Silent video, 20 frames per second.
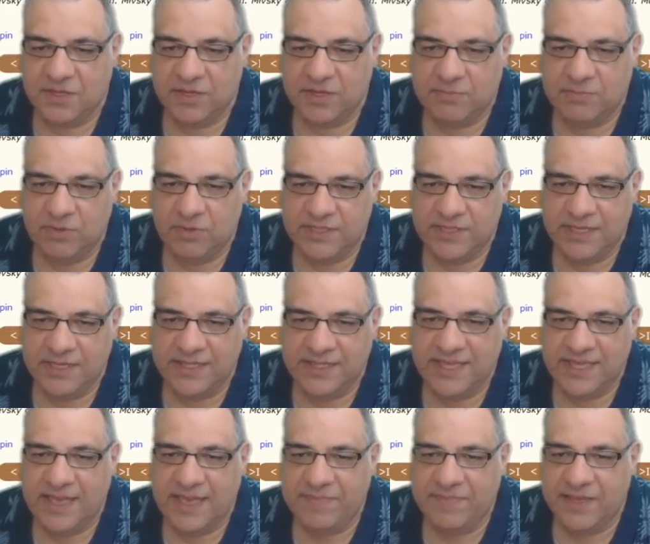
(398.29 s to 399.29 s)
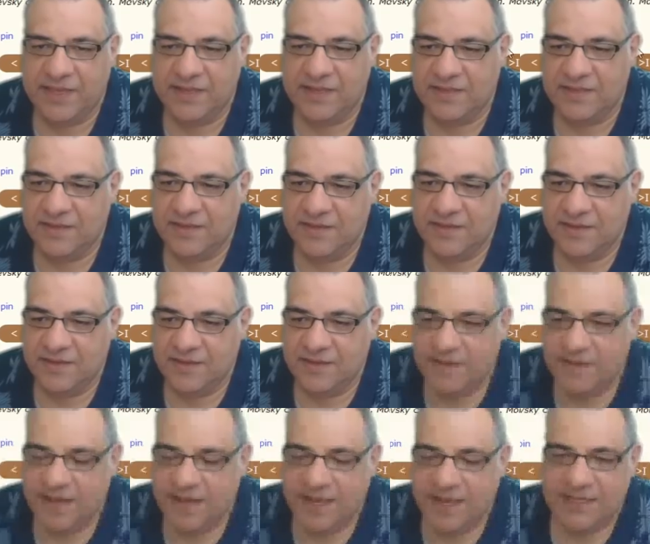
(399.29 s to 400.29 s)
exploiting that pin,
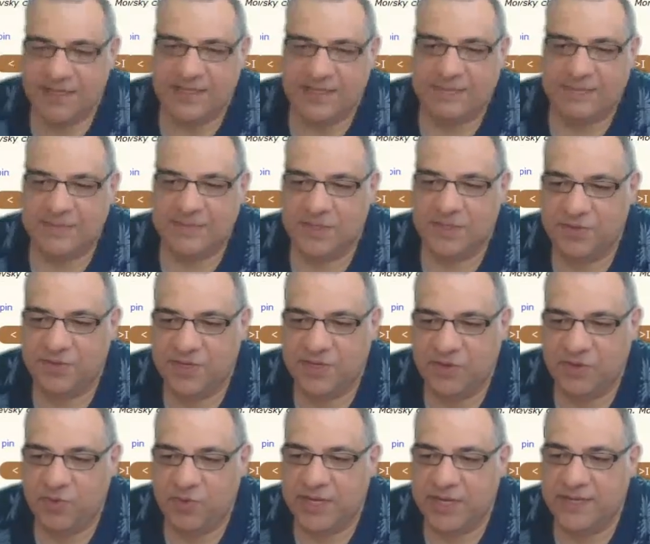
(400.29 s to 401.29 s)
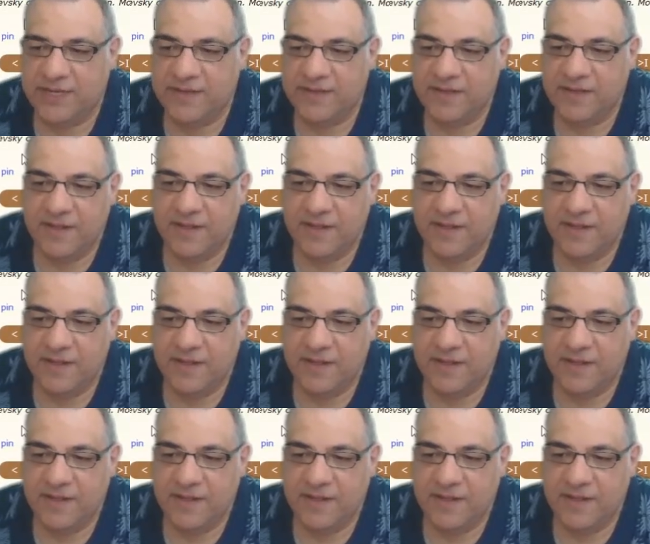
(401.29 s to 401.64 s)
and it's absolutely winning.